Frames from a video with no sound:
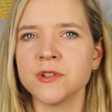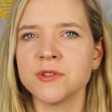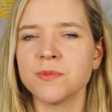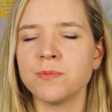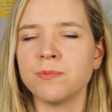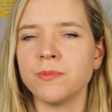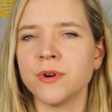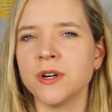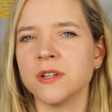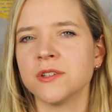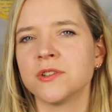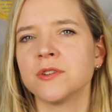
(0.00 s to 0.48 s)
was
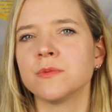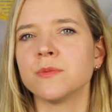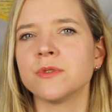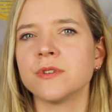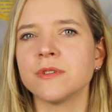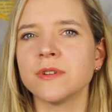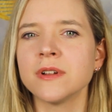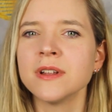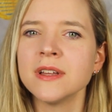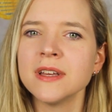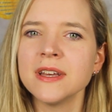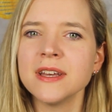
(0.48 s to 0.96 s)

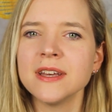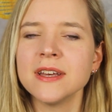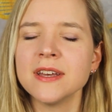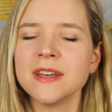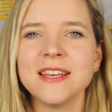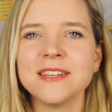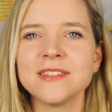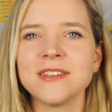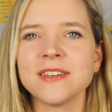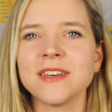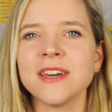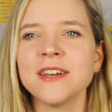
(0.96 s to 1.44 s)
possible.
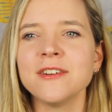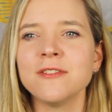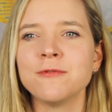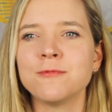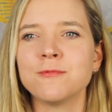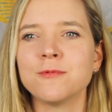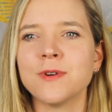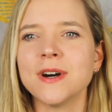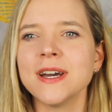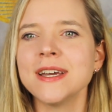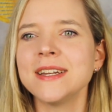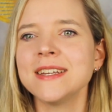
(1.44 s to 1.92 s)
So it kind
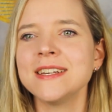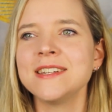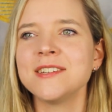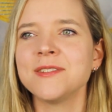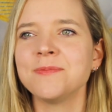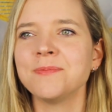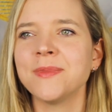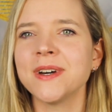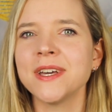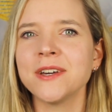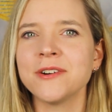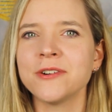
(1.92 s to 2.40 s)
of
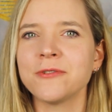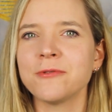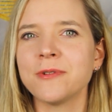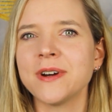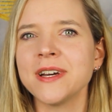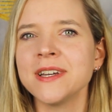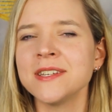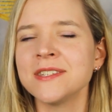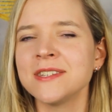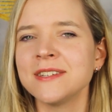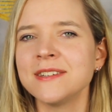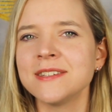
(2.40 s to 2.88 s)
widened my
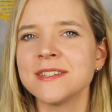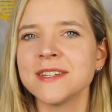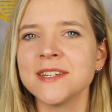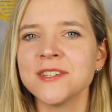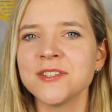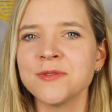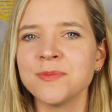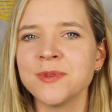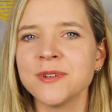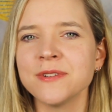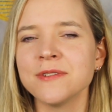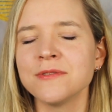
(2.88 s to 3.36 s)
horizons, I
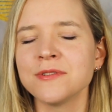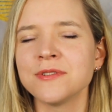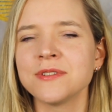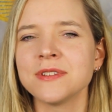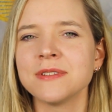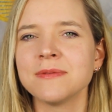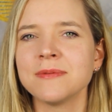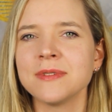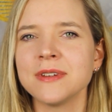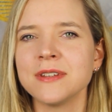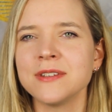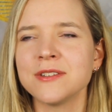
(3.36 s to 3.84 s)

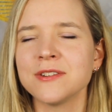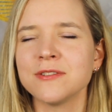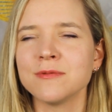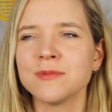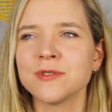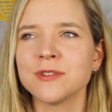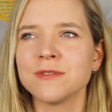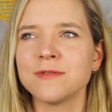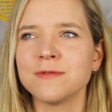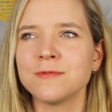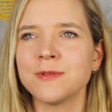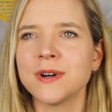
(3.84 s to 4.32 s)
suppose, in
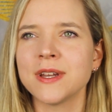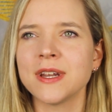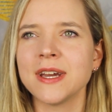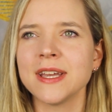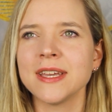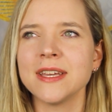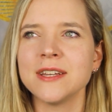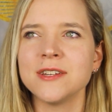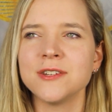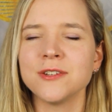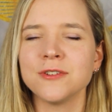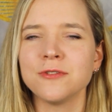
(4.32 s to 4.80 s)
terms of what I
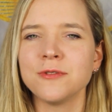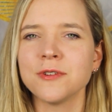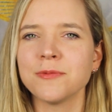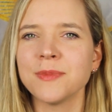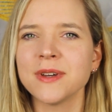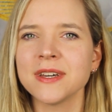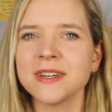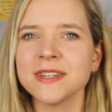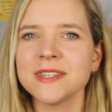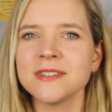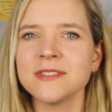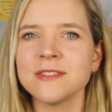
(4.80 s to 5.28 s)
can do with
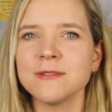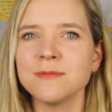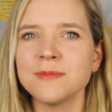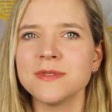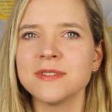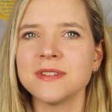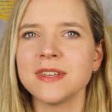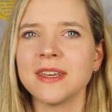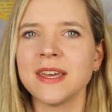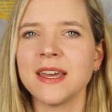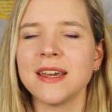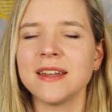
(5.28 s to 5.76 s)
my
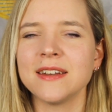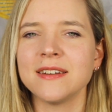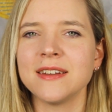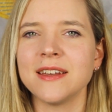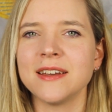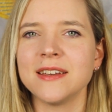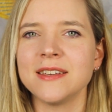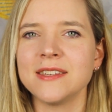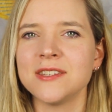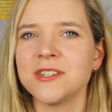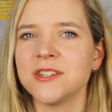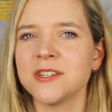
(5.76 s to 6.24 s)
customs, and
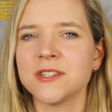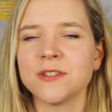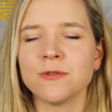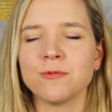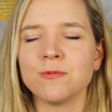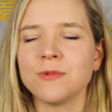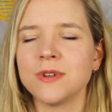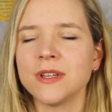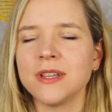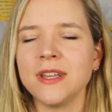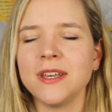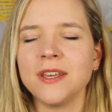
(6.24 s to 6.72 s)
it's just a
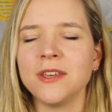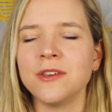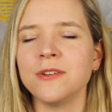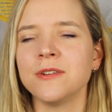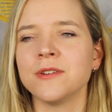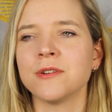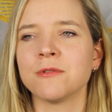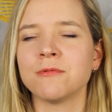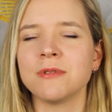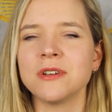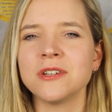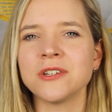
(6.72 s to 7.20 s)
really
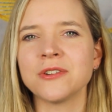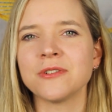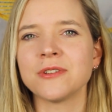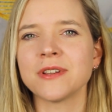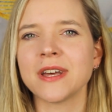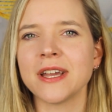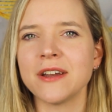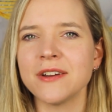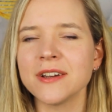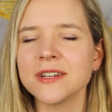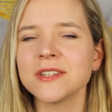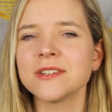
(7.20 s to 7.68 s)
cute original
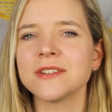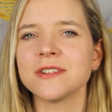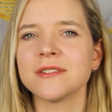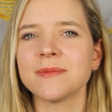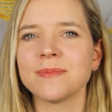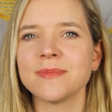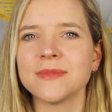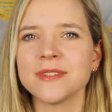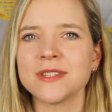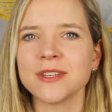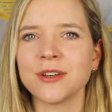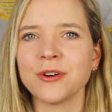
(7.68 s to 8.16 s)
character,
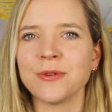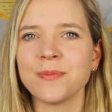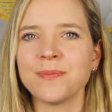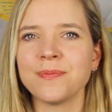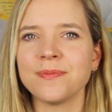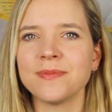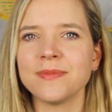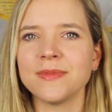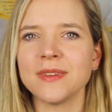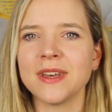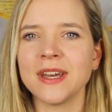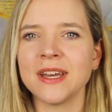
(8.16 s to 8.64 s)
so
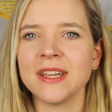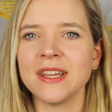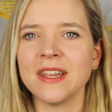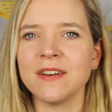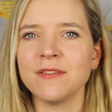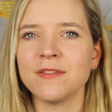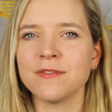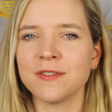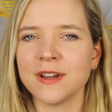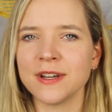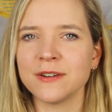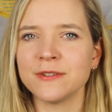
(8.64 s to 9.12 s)
I
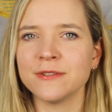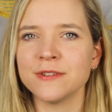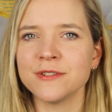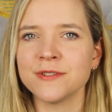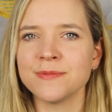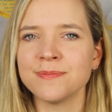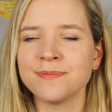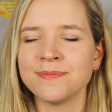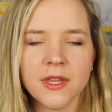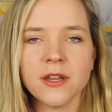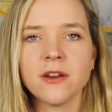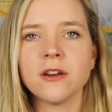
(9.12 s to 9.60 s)
love
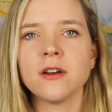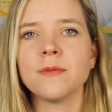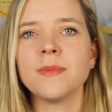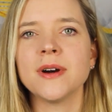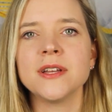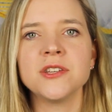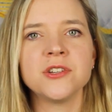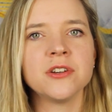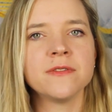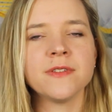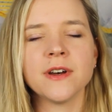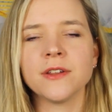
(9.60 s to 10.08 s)
Freckles. There are a
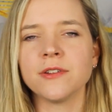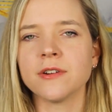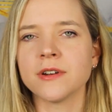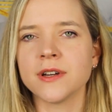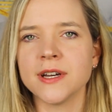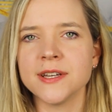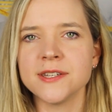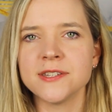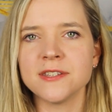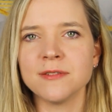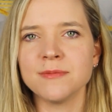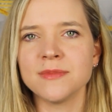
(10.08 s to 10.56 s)
bunch of other
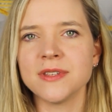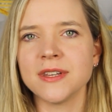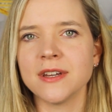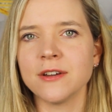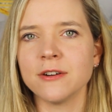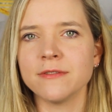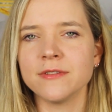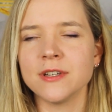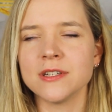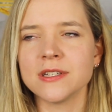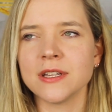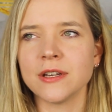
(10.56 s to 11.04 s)
customs that I
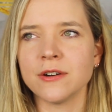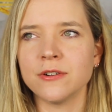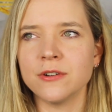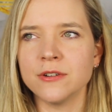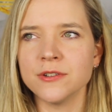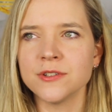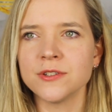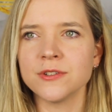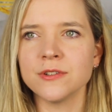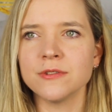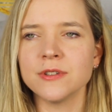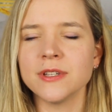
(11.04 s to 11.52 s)
obviously
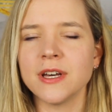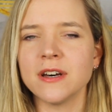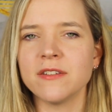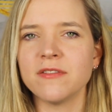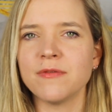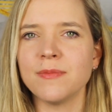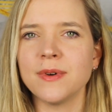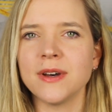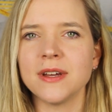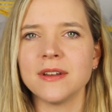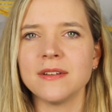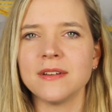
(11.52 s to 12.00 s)
also
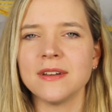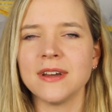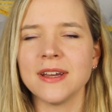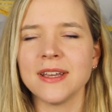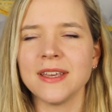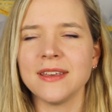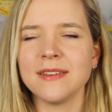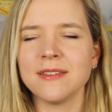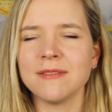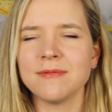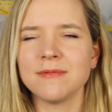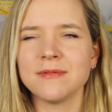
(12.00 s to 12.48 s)
love, but I
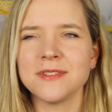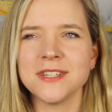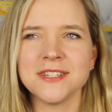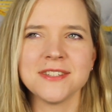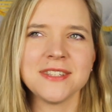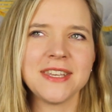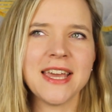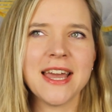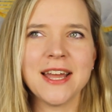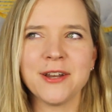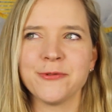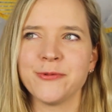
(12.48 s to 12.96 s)

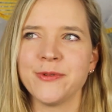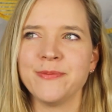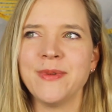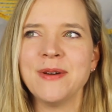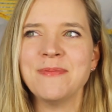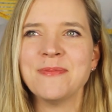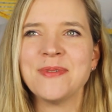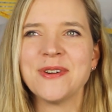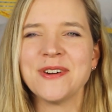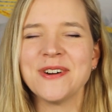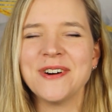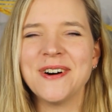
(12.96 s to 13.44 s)
just can't
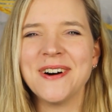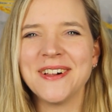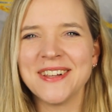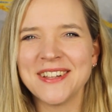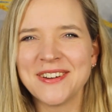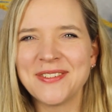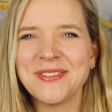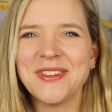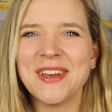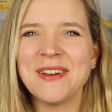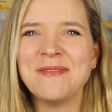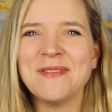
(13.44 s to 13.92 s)
remember all
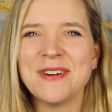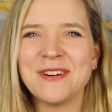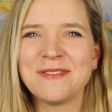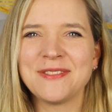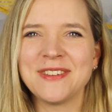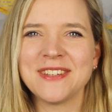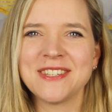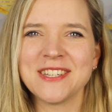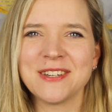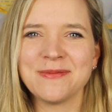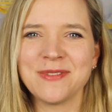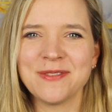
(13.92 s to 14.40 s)
of them off
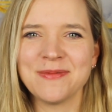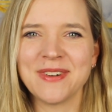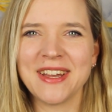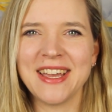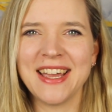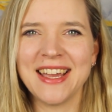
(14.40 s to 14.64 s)
the top of my